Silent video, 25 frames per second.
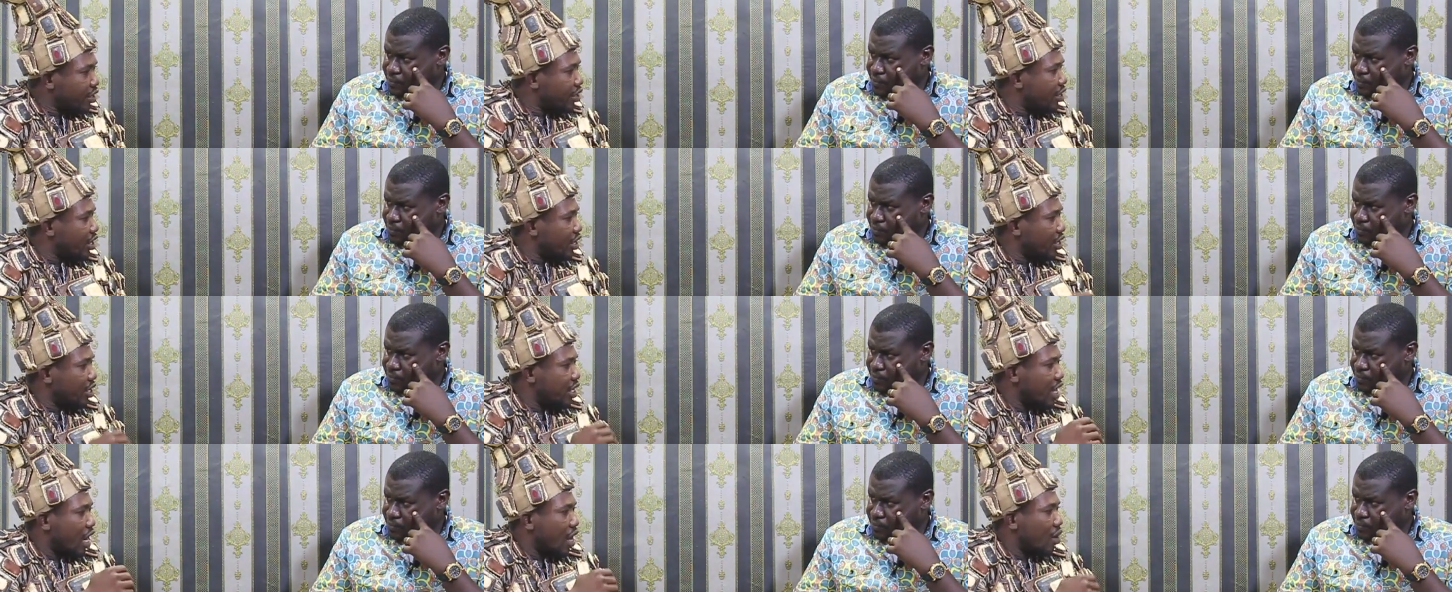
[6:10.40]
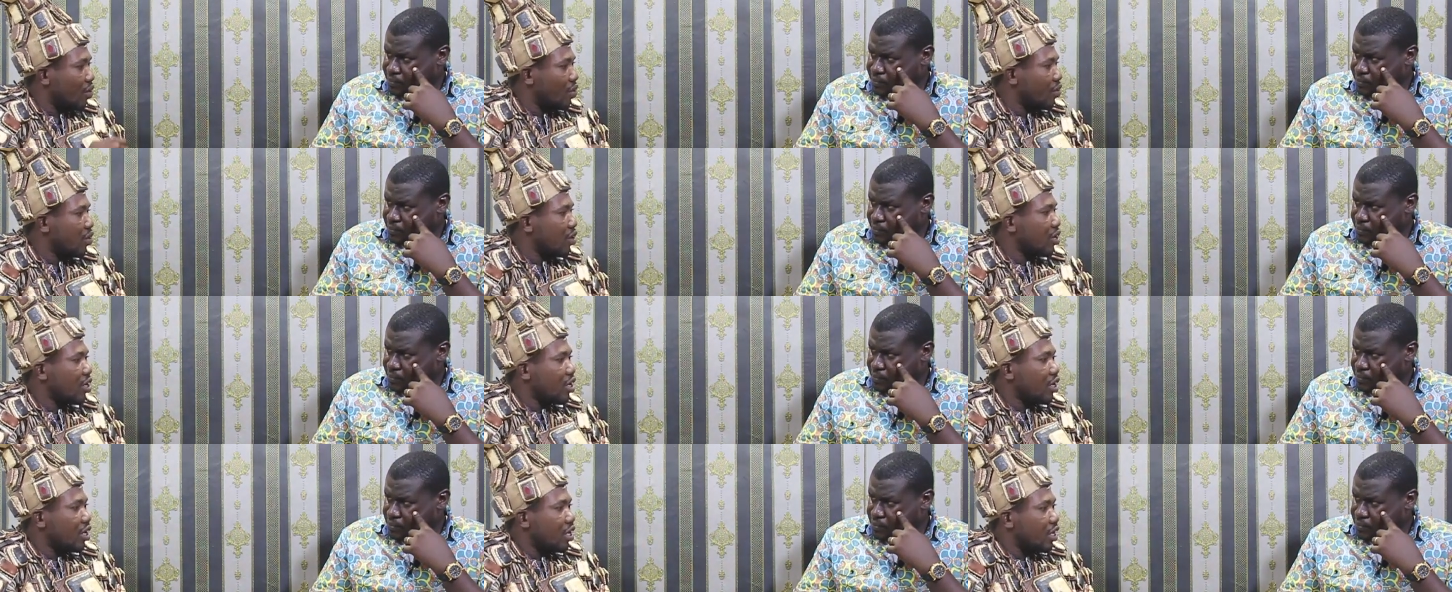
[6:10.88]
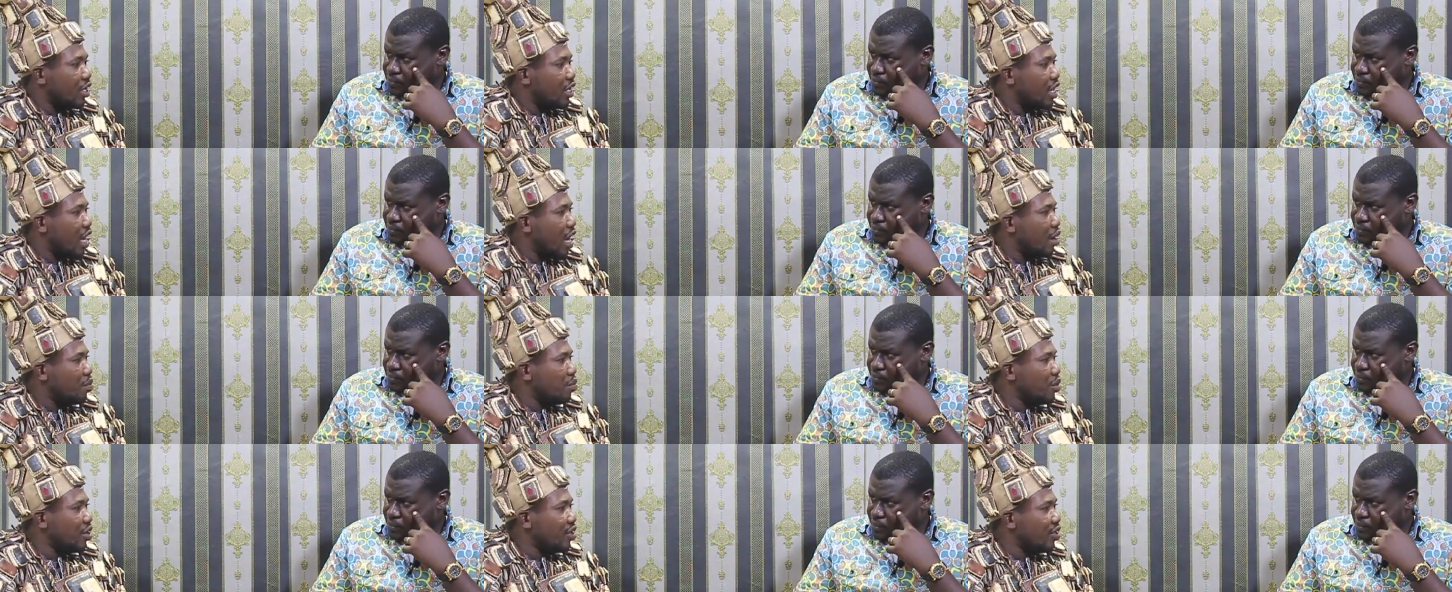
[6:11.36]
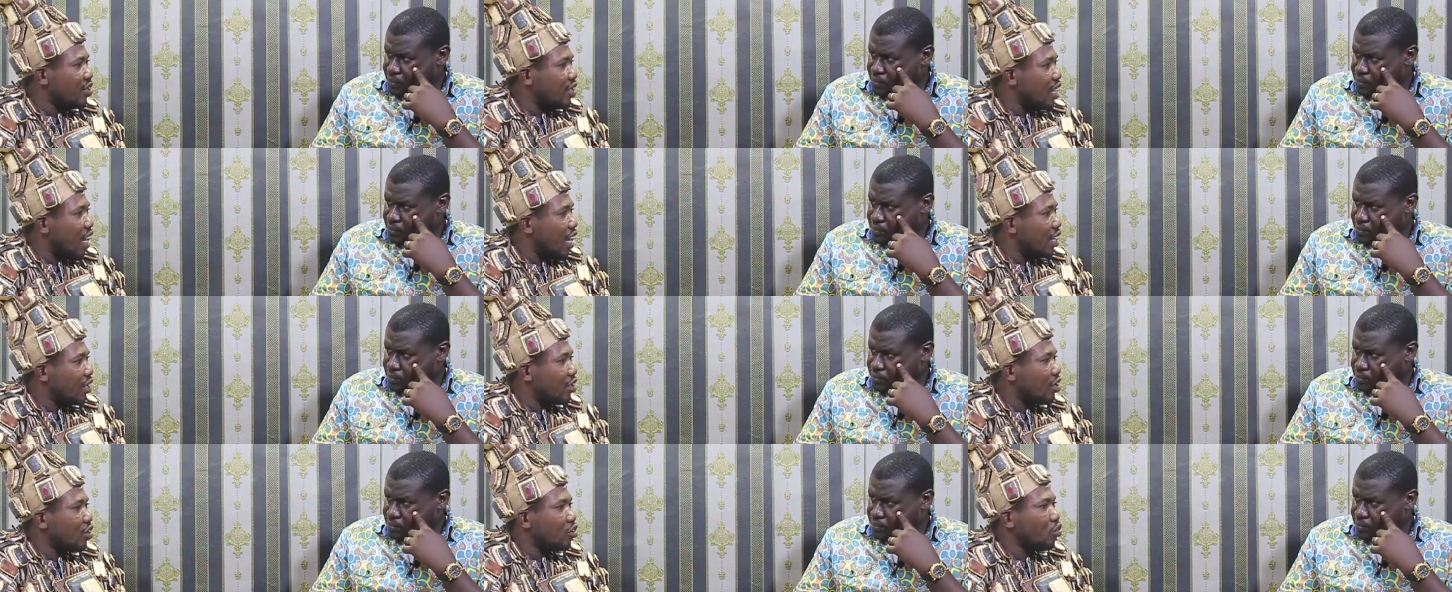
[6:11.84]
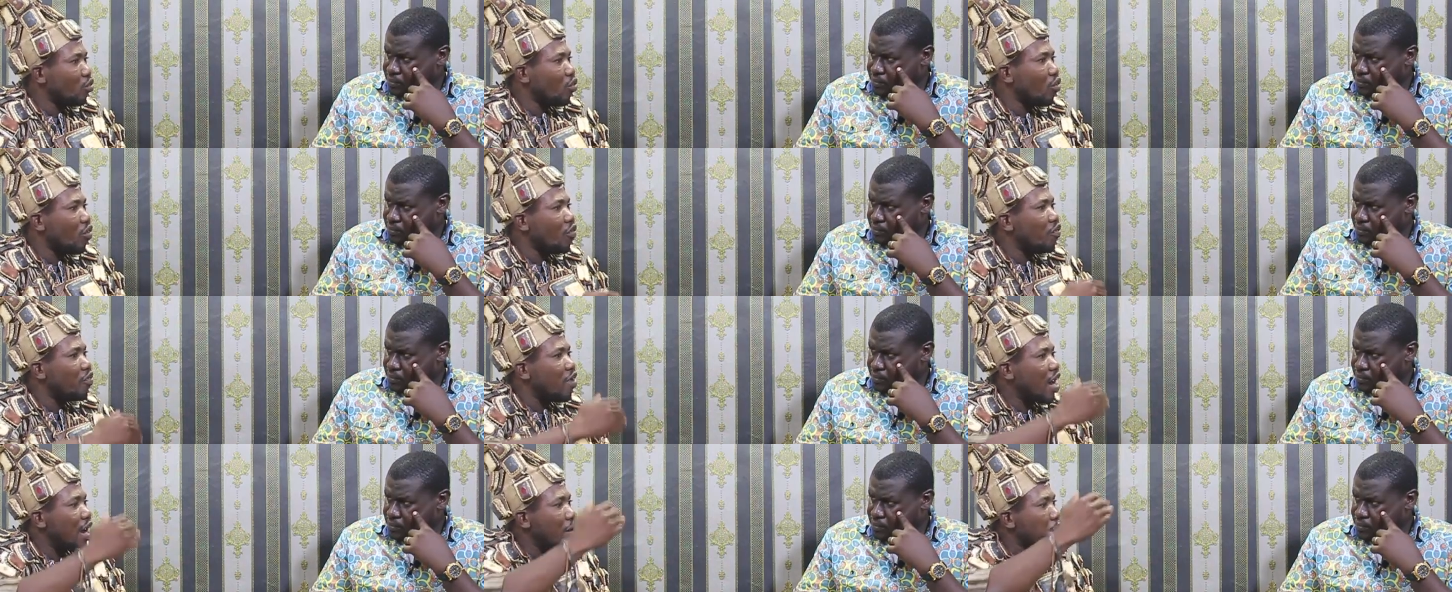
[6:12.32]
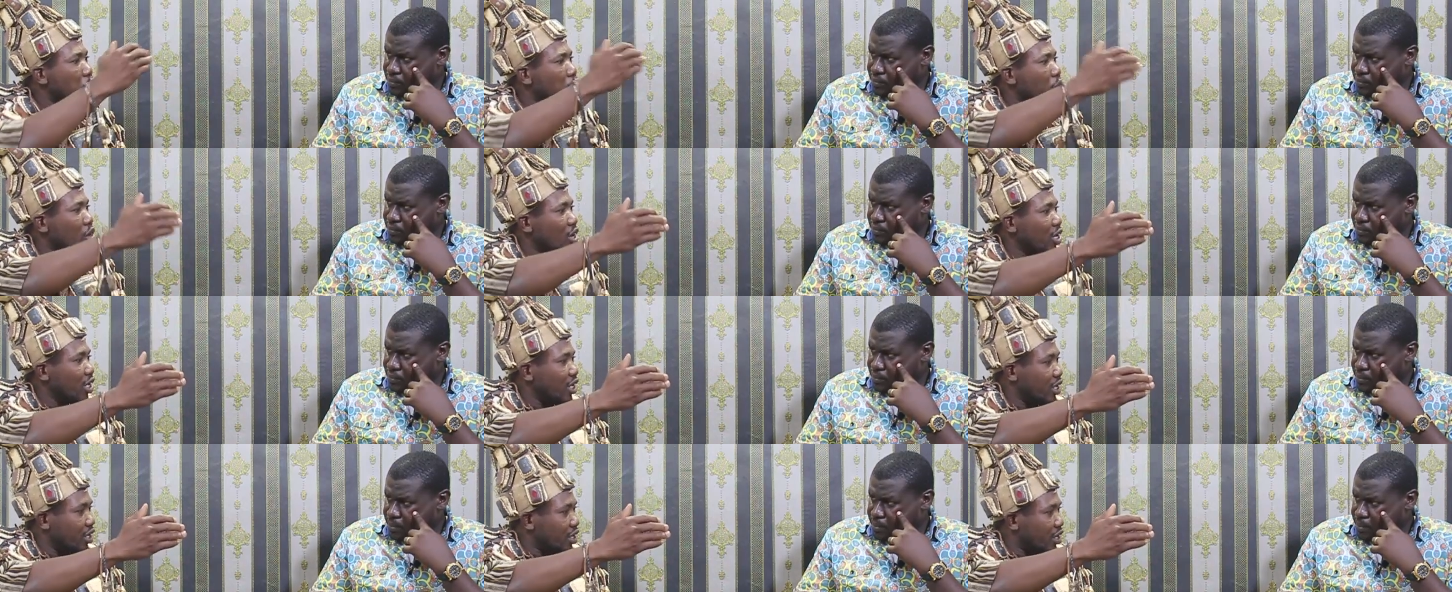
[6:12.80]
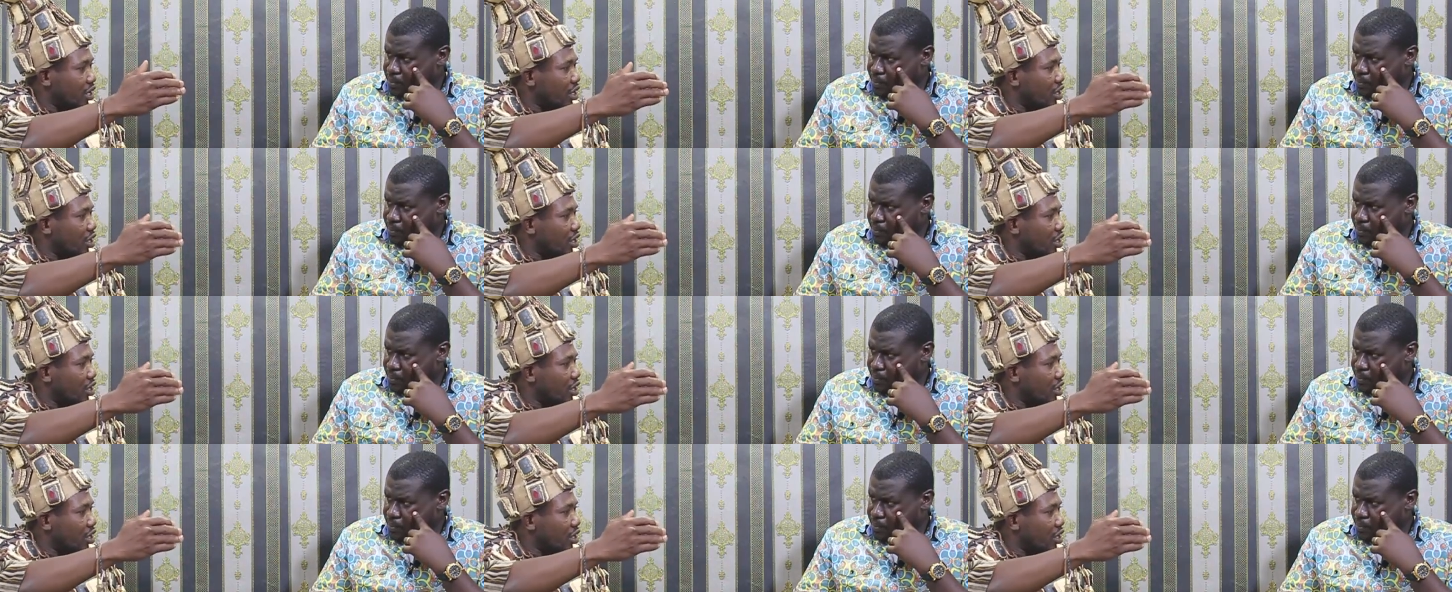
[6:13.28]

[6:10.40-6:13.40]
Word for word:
Speaker 1: day down, that means that you will find money,